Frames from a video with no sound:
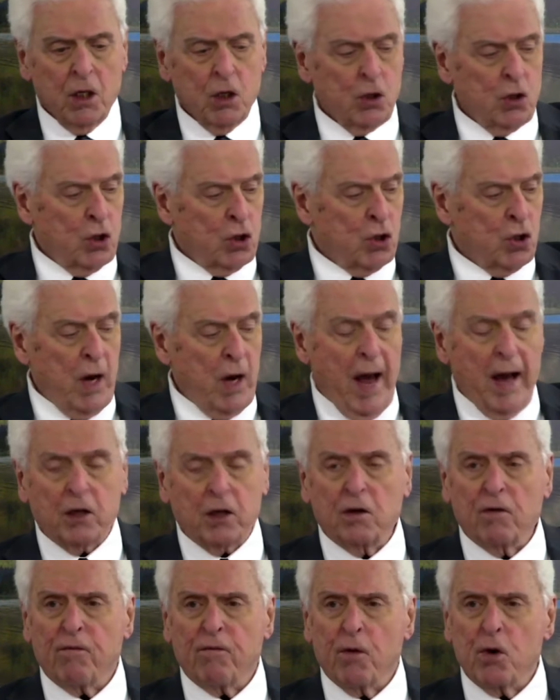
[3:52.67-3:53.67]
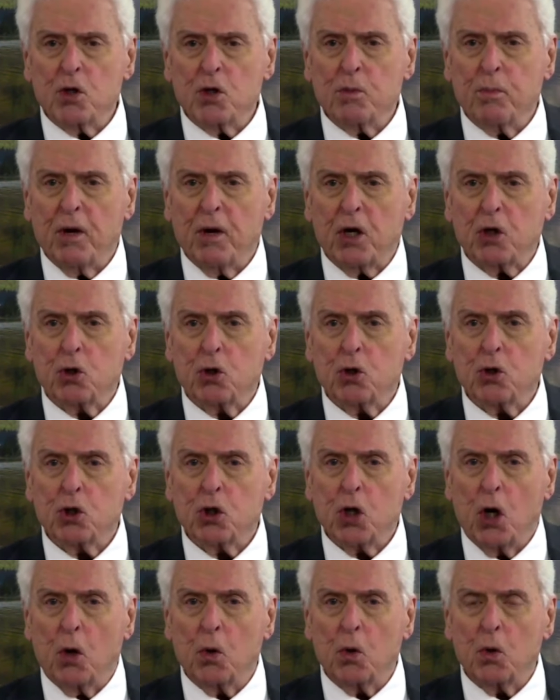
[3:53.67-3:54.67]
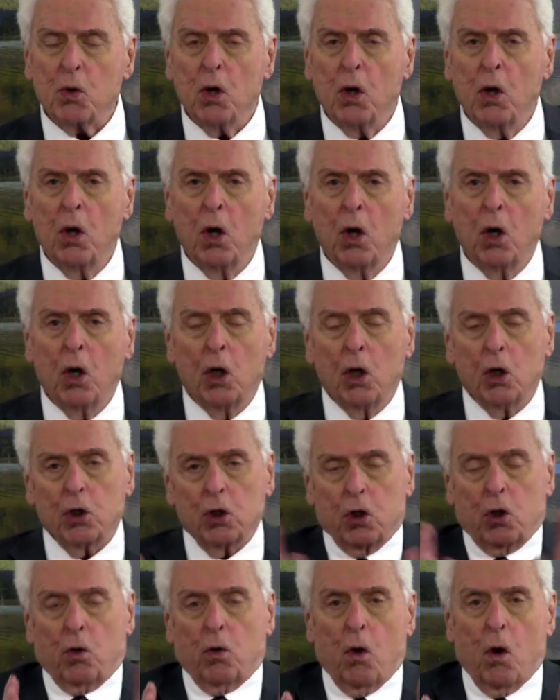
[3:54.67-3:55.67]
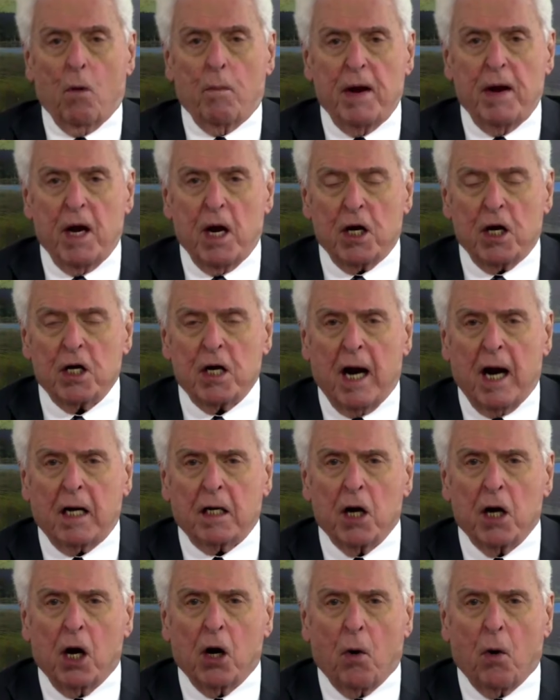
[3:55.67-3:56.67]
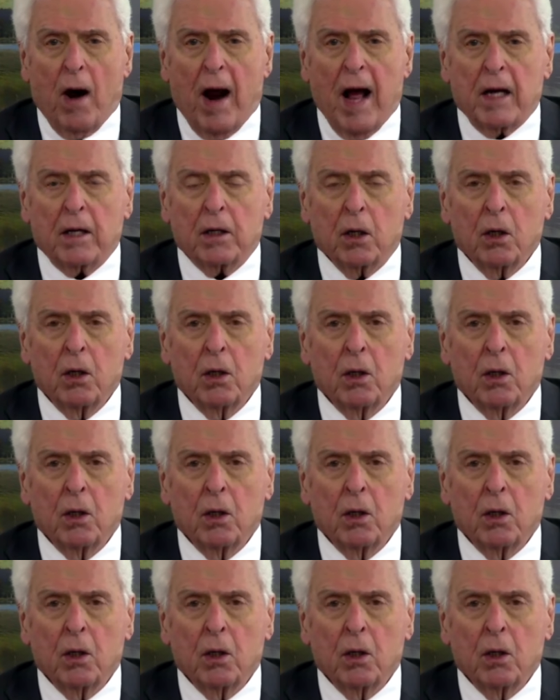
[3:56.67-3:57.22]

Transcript: Just like the first picture showed, you will be a technocrat